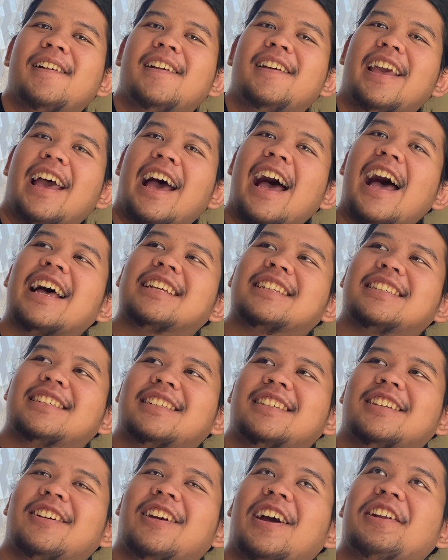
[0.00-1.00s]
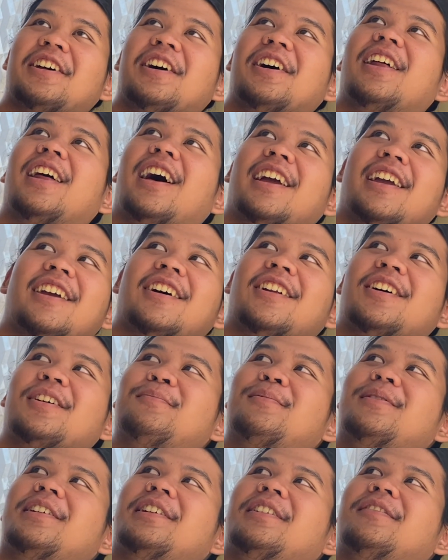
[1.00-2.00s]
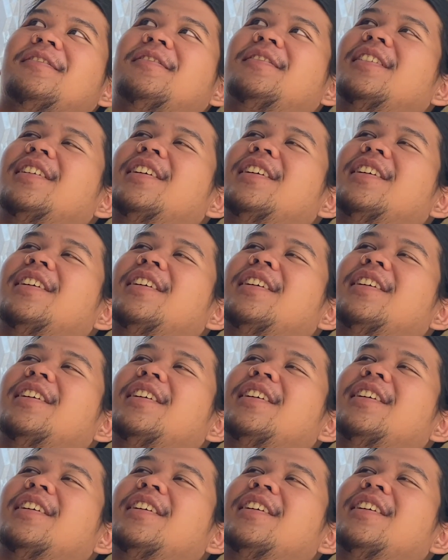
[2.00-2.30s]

Yes, you cannot. I cannot breathe.